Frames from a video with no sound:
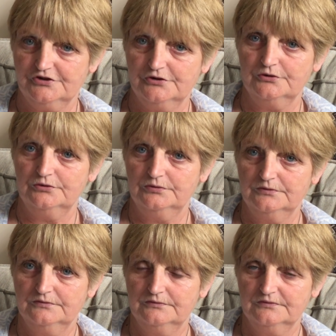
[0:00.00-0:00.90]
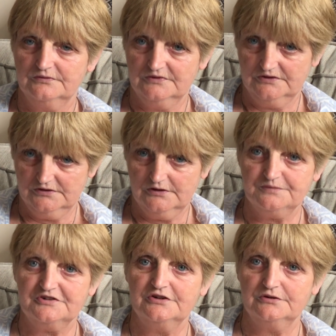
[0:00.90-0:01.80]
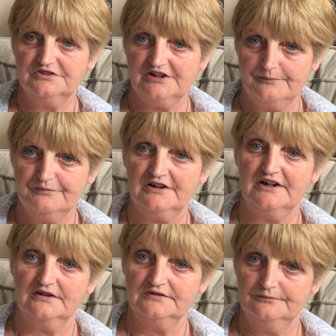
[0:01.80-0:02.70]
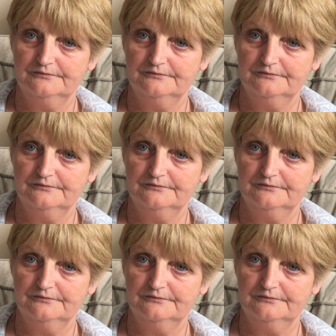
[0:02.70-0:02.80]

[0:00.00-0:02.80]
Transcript: to Temple Hill.